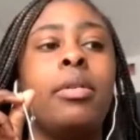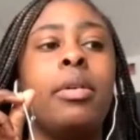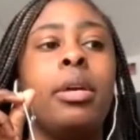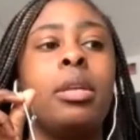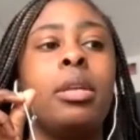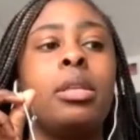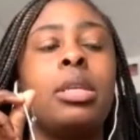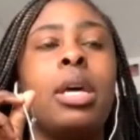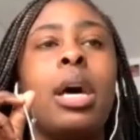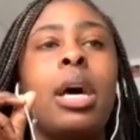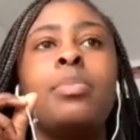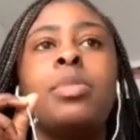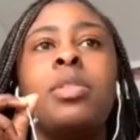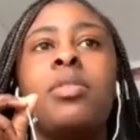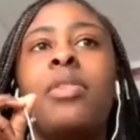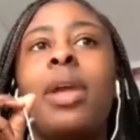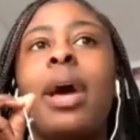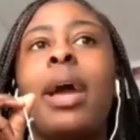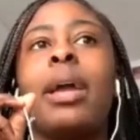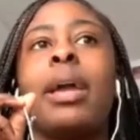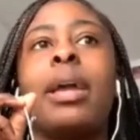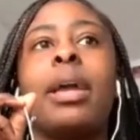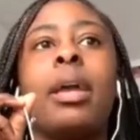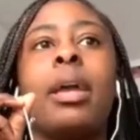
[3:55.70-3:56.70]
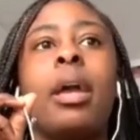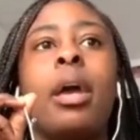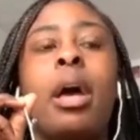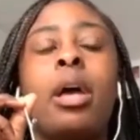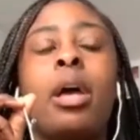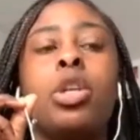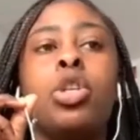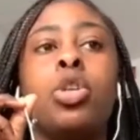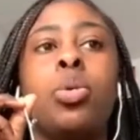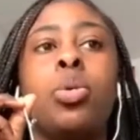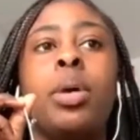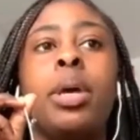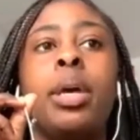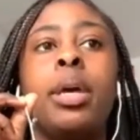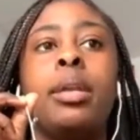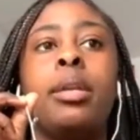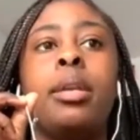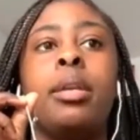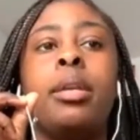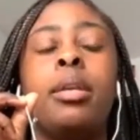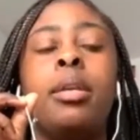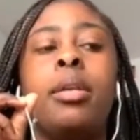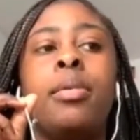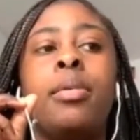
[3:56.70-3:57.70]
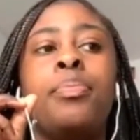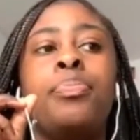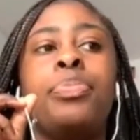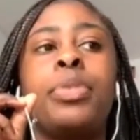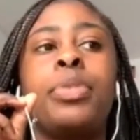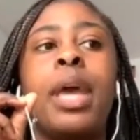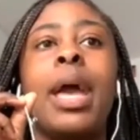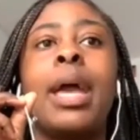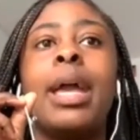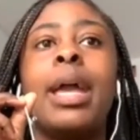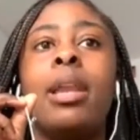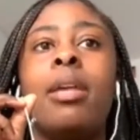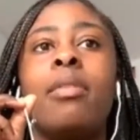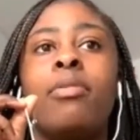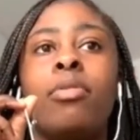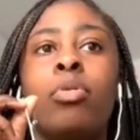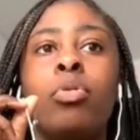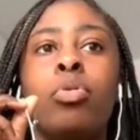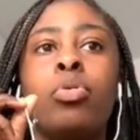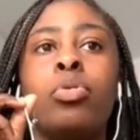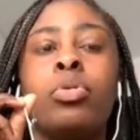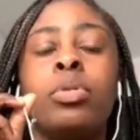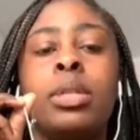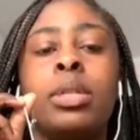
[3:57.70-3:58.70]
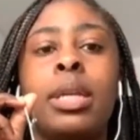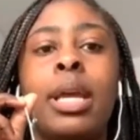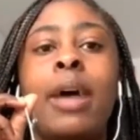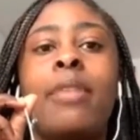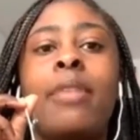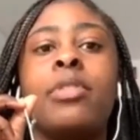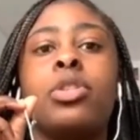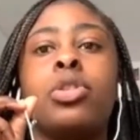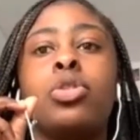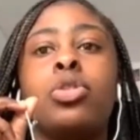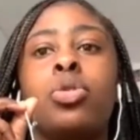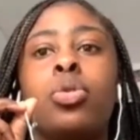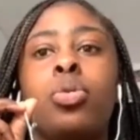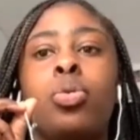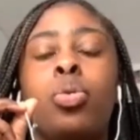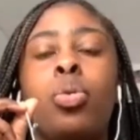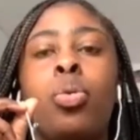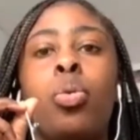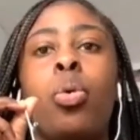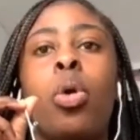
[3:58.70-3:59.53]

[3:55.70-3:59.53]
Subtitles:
terms of like doing A-levels and having school